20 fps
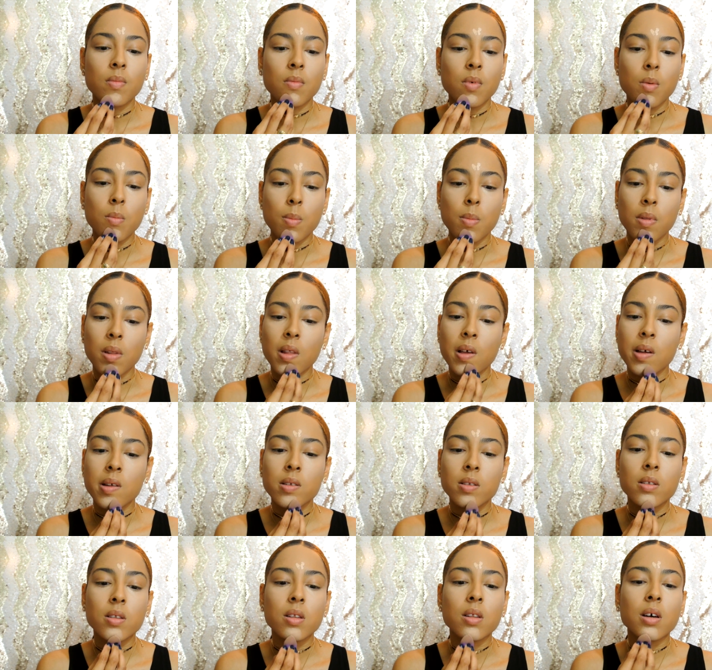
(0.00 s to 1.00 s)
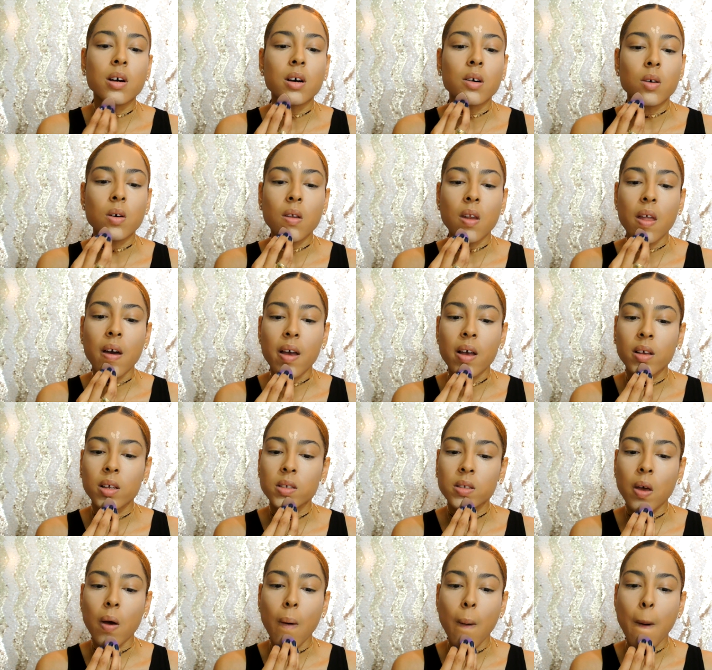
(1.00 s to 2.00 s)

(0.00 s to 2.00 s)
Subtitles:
Blend out like so.